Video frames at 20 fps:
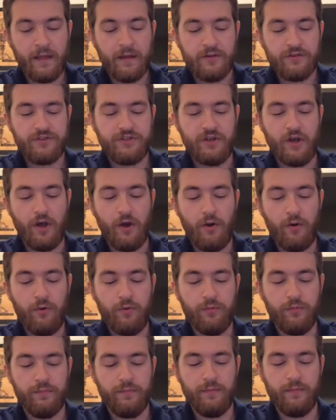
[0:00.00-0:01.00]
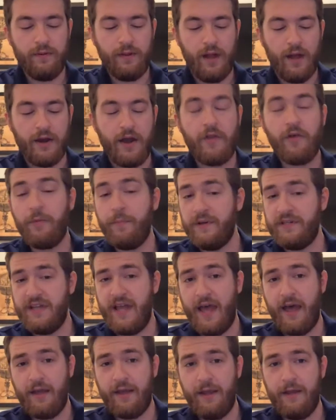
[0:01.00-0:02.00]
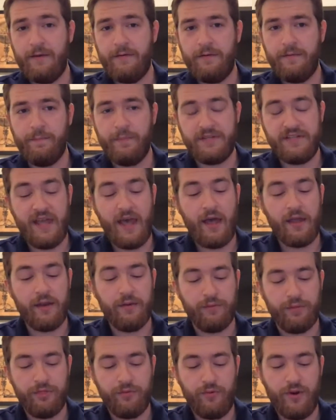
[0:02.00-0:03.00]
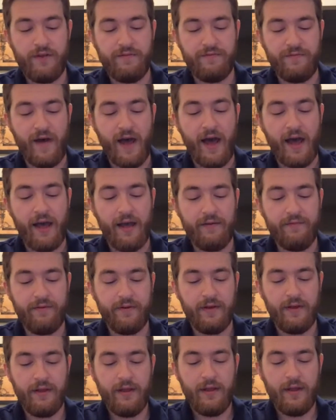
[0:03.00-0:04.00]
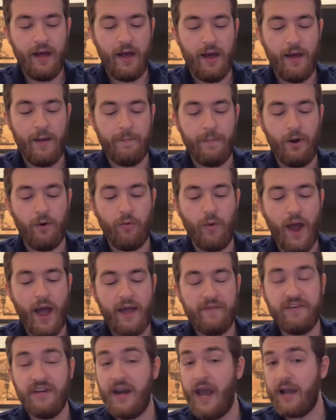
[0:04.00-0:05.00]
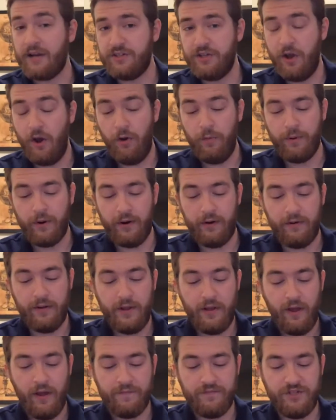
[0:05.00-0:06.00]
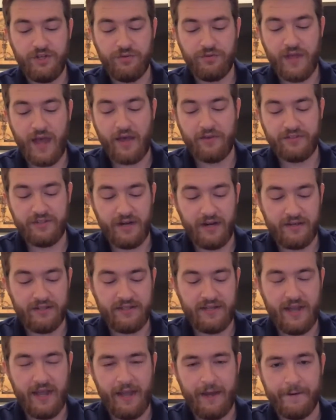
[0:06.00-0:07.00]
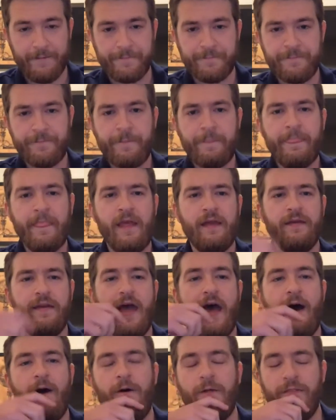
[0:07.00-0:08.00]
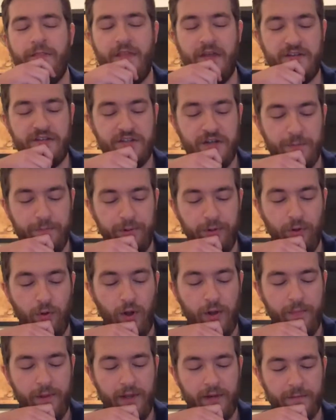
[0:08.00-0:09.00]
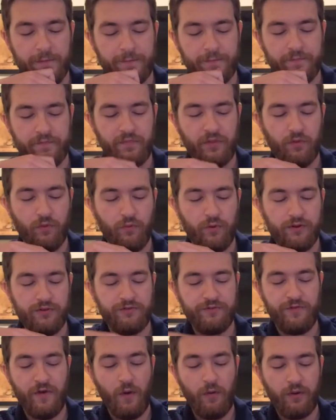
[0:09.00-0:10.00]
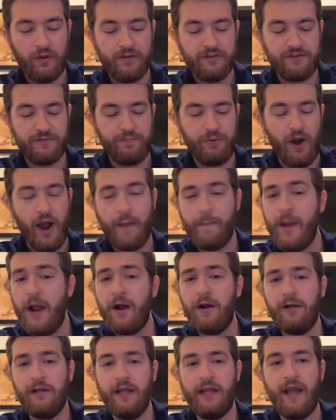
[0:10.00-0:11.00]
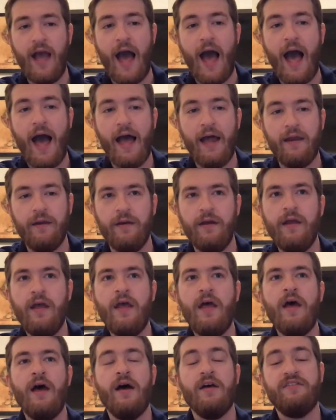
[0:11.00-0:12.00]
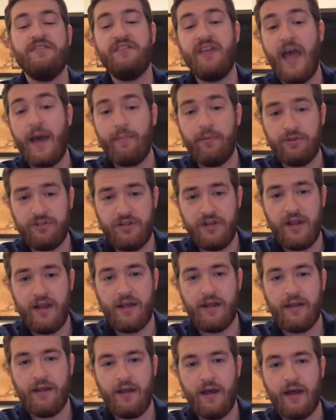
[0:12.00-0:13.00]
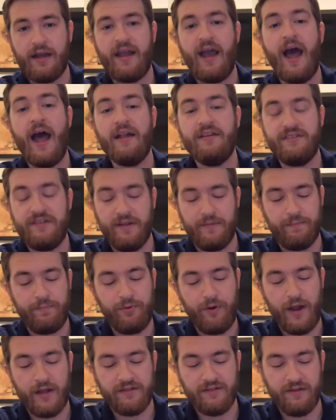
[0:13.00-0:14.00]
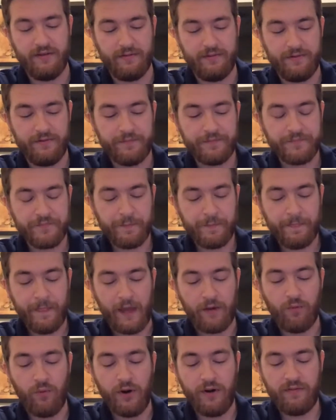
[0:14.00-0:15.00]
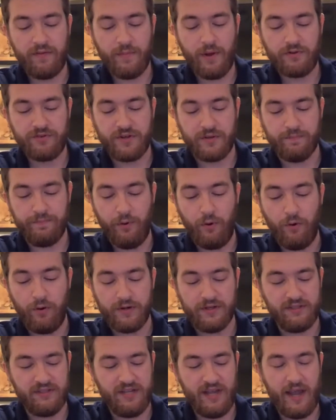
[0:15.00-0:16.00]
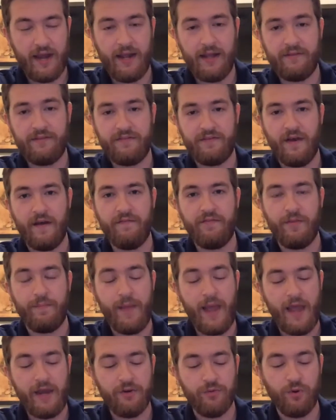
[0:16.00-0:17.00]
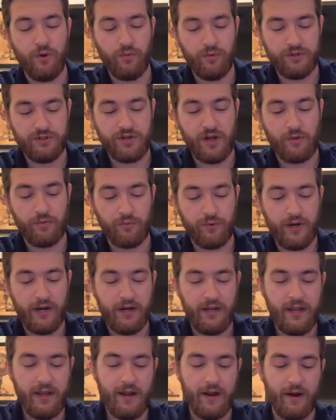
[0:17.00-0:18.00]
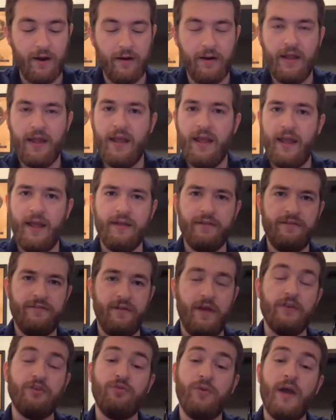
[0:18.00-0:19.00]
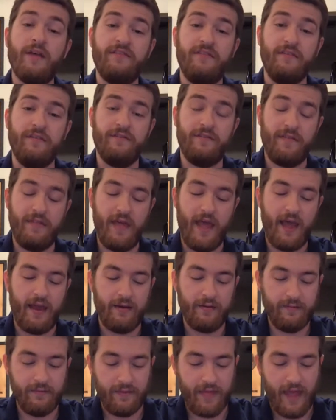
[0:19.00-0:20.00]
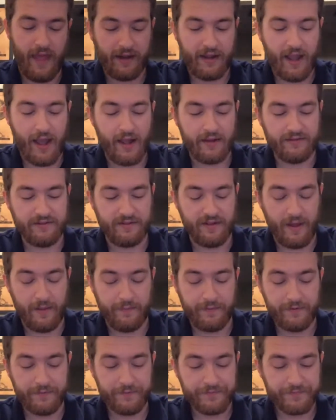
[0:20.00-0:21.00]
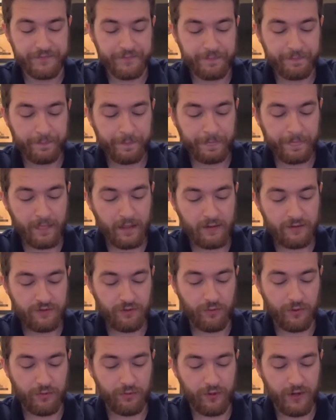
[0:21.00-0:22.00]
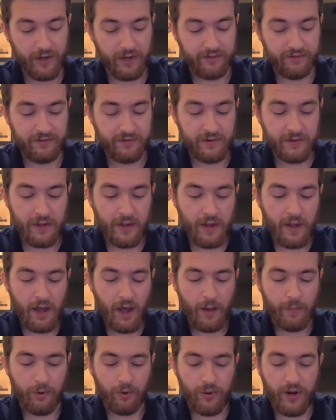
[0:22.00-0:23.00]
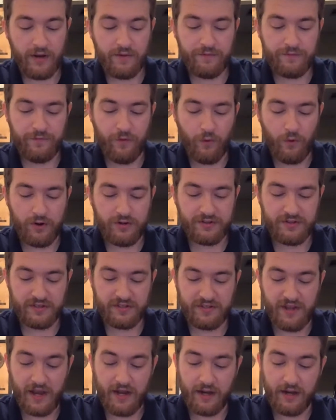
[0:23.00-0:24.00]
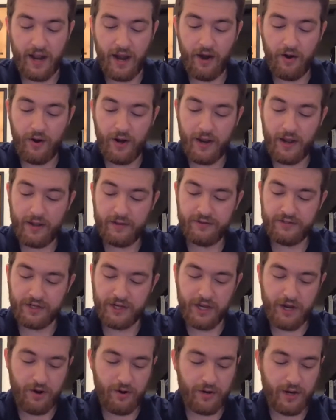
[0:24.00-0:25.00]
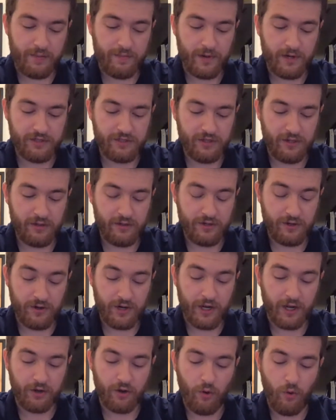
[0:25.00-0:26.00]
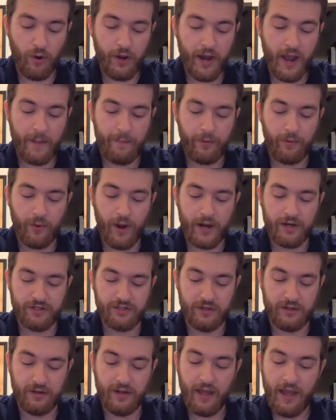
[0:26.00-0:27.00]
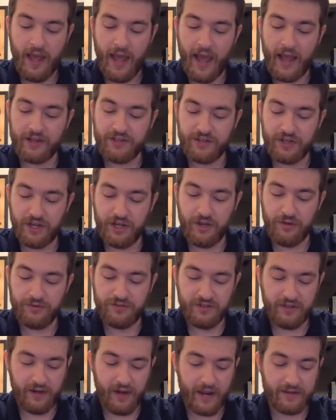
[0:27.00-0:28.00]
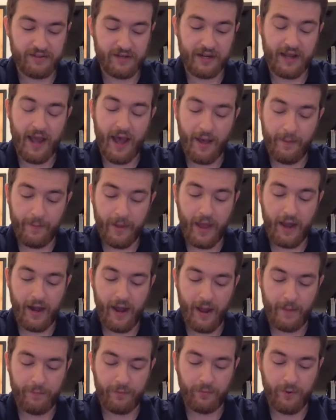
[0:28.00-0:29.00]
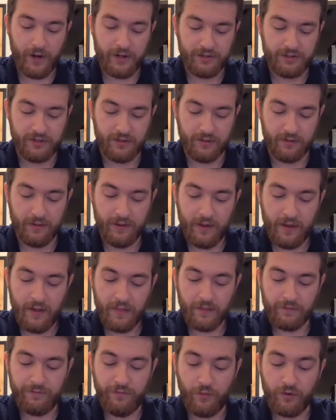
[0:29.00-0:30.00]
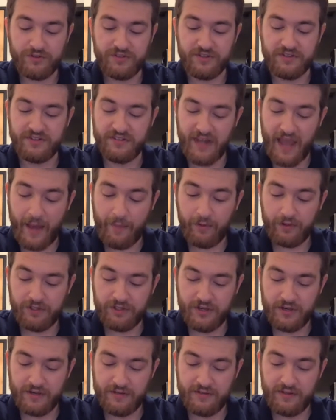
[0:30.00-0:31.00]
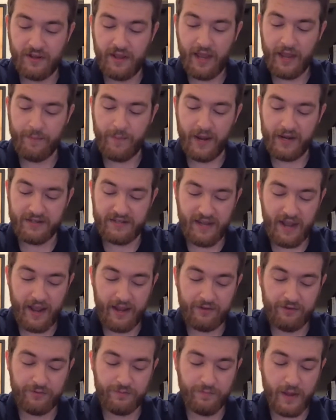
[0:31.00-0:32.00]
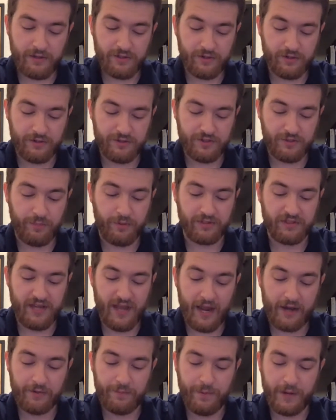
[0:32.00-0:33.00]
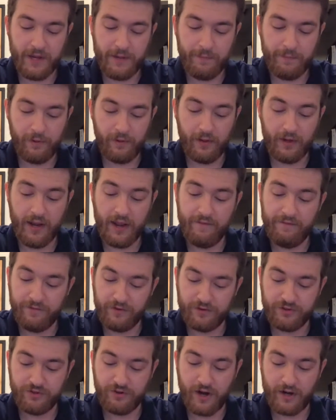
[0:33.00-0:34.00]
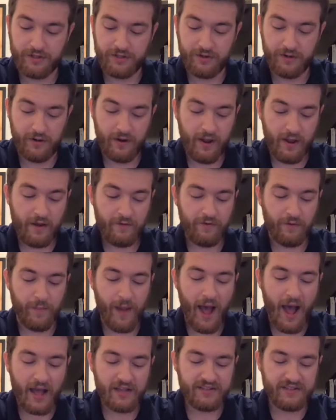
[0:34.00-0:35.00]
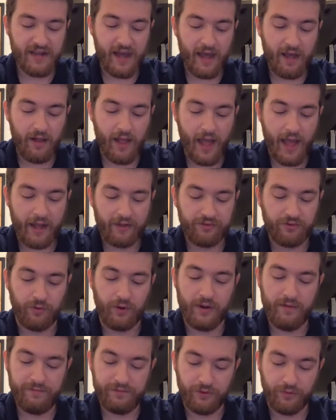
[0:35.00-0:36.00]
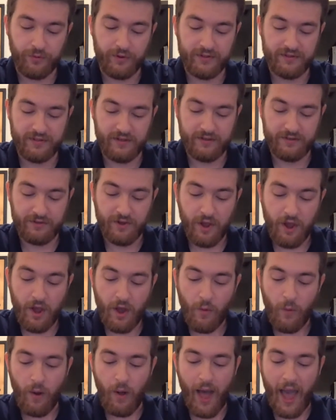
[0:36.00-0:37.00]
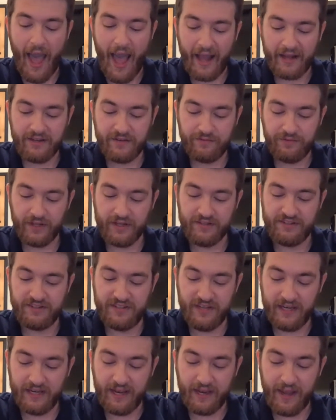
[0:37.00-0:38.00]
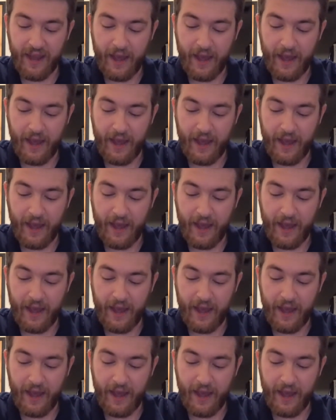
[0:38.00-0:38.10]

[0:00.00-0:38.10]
So another battalion, Battalion 35, um, arrived in October of 2010. Now, this deployment was focused primarily on establishing a constant presence. And one of the most important tenets of the manual, which I'll read here, is addresses that, that concept. So it reads, a Marine force assigned an area security mission during a COIN operation executes it as a combat operation. The force establishes and maintains measures to protect people and infrastructure from hostile acts or influences while actively seeking